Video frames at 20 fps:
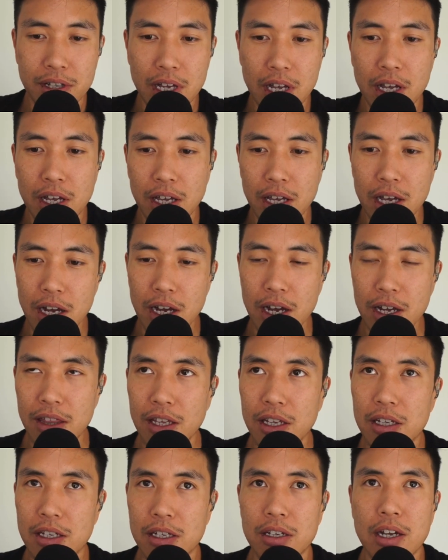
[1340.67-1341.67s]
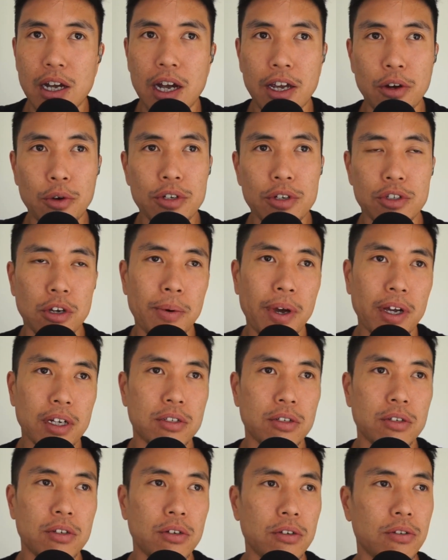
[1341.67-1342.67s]
I think I always go back
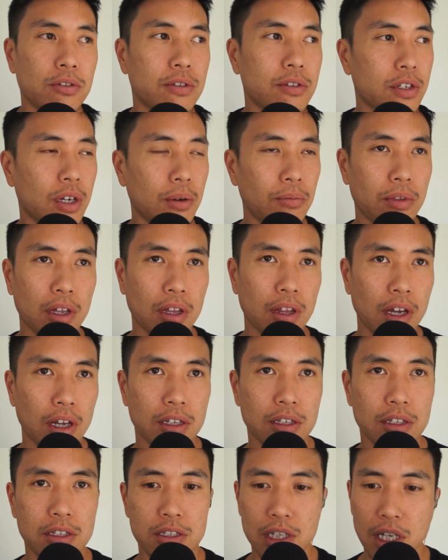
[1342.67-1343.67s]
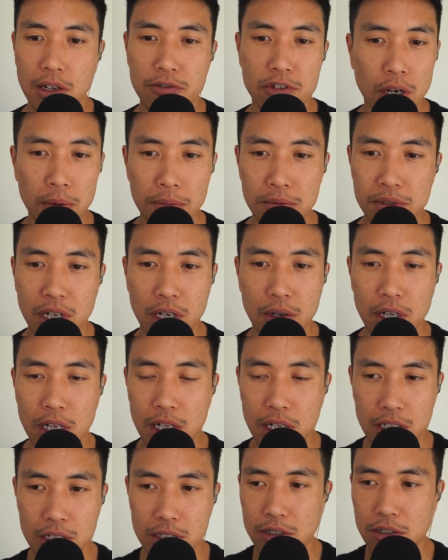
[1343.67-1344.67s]
to something that Steve Jobs said in
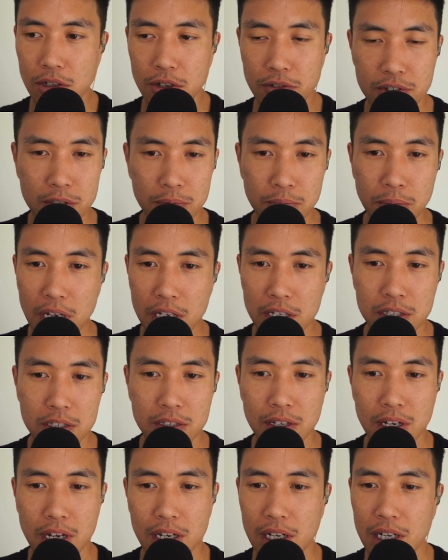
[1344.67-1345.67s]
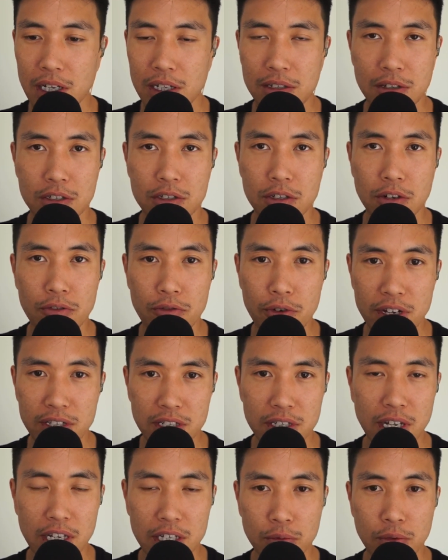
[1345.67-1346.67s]
his sort of speech, and it sort of
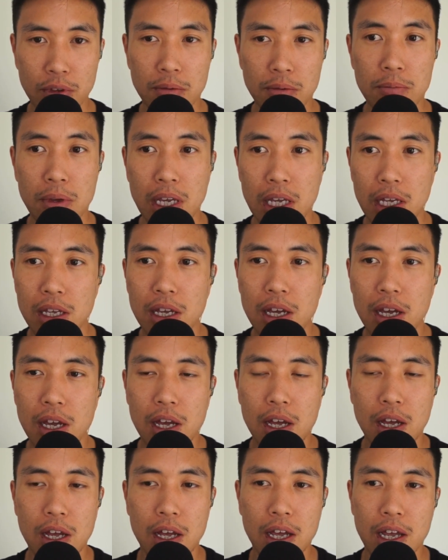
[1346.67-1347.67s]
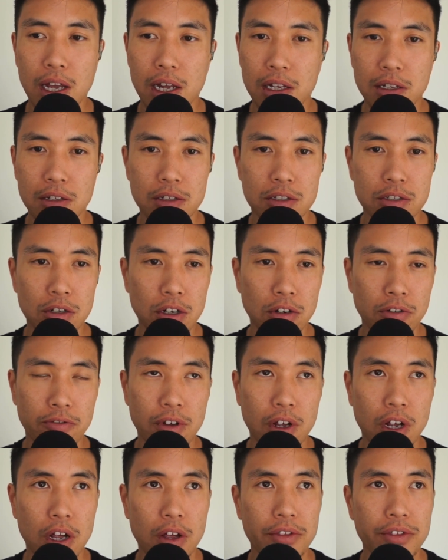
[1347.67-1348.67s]
resonates with me, and sort of
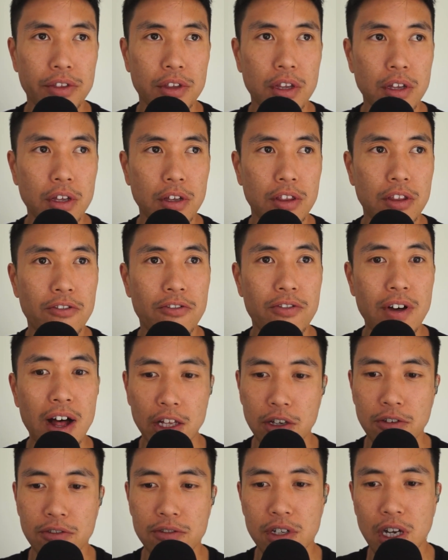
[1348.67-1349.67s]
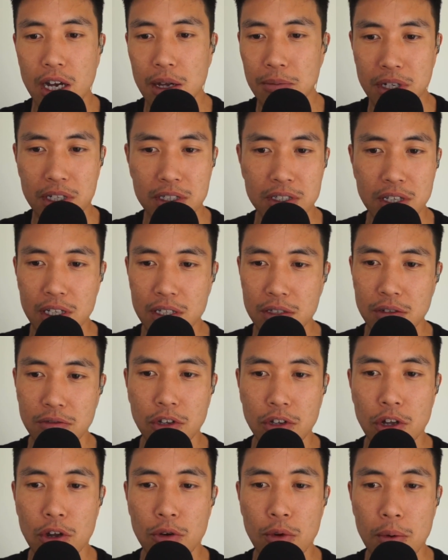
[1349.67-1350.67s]
the value of time. And he says,
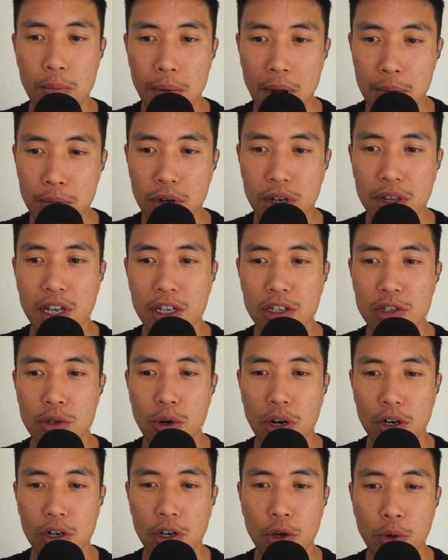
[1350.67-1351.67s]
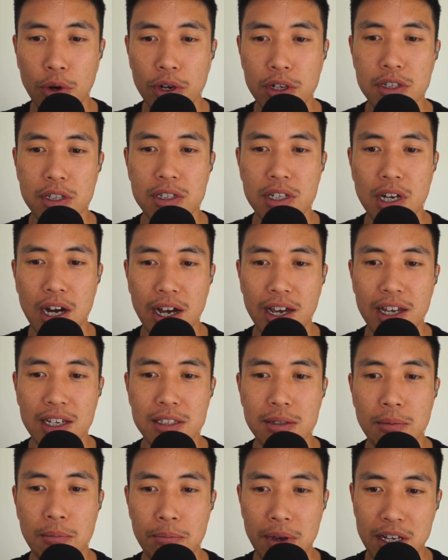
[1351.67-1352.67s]
remembering that you are going to die is the
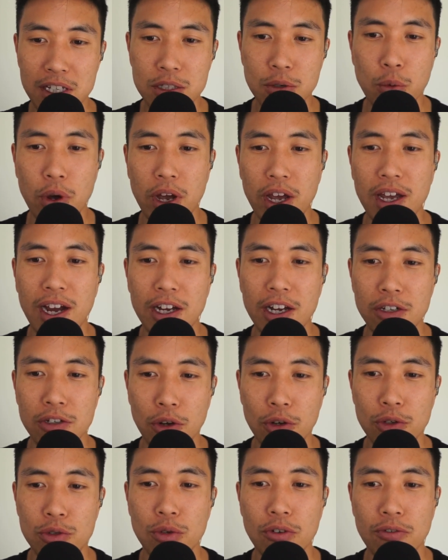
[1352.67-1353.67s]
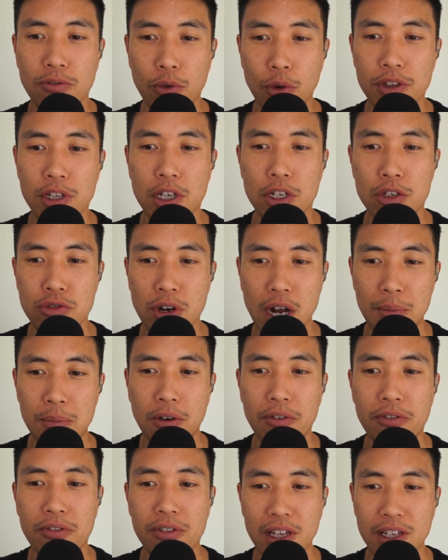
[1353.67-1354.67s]
best way I know to avoid the trap of
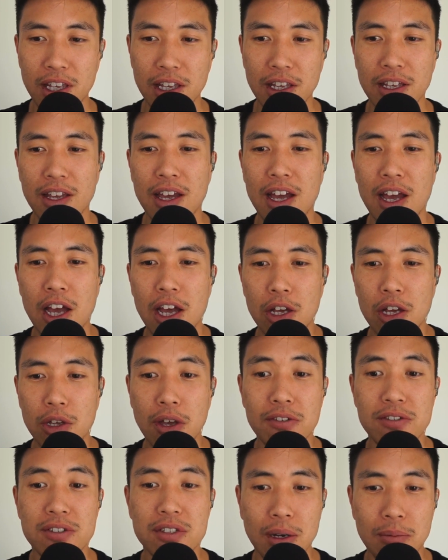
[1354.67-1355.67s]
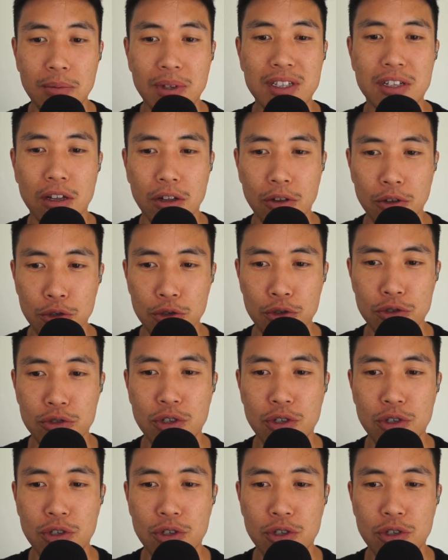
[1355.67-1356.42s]
thinking you have something to lose.